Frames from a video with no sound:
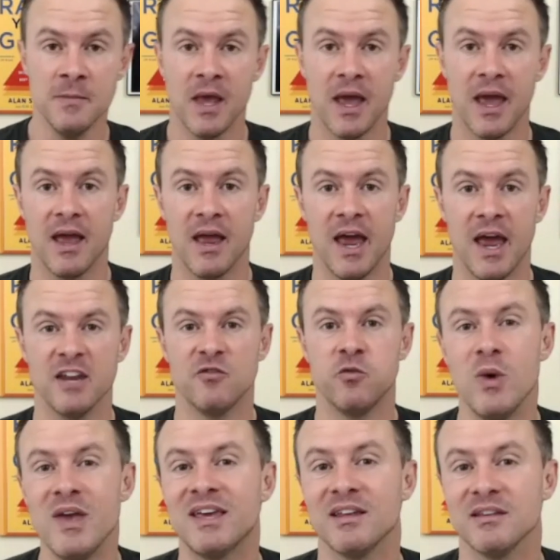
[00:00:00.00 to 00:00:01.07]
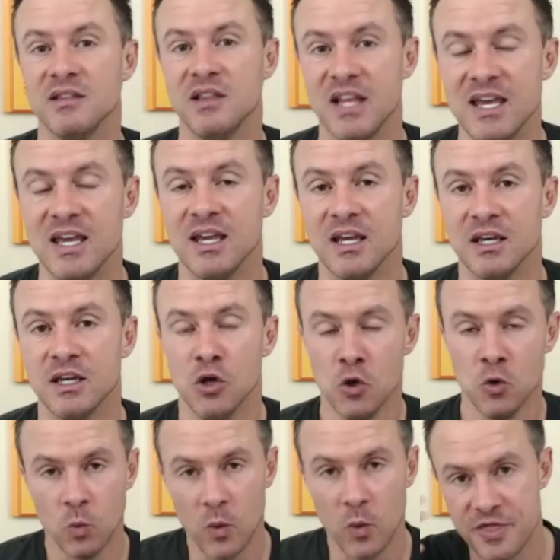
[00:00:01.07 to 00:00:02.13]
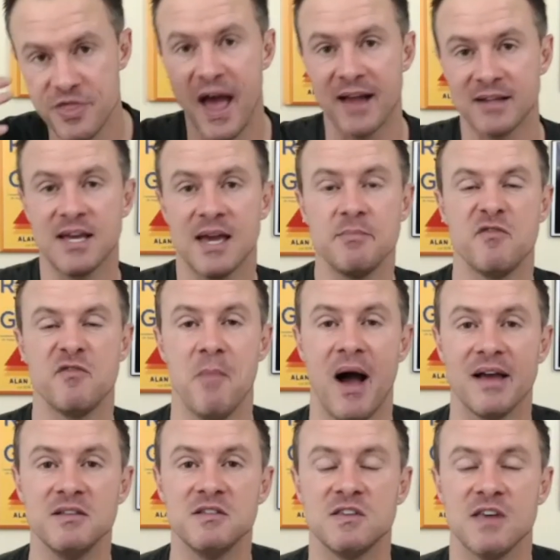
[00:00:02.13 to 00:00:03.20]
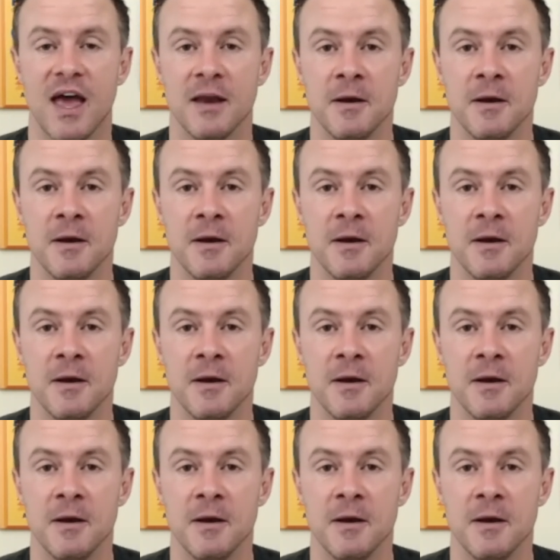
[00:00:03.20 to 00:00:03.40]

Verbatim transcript: And, and if we can lead with that type of mindset,